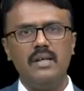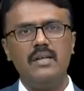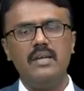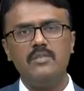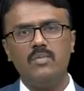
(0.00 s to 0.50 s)

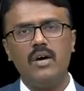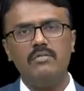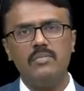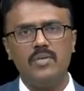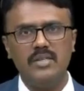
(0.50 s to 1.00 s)
And there is
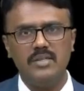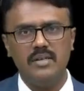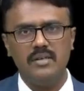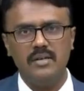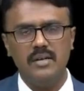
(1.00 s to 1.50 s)
morphine
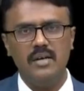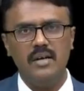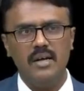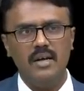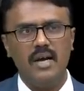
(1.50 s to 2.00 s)
poison.
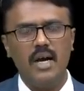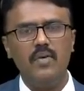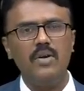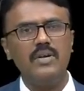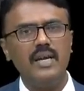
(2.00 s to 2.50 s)
I
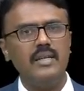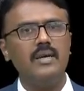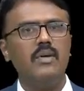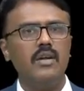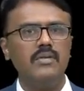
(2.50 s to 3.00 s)
want to kick
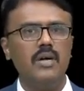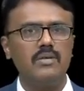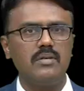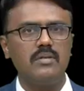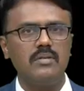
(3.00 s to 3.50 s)
the morphine
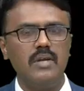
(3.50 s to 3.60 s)
out.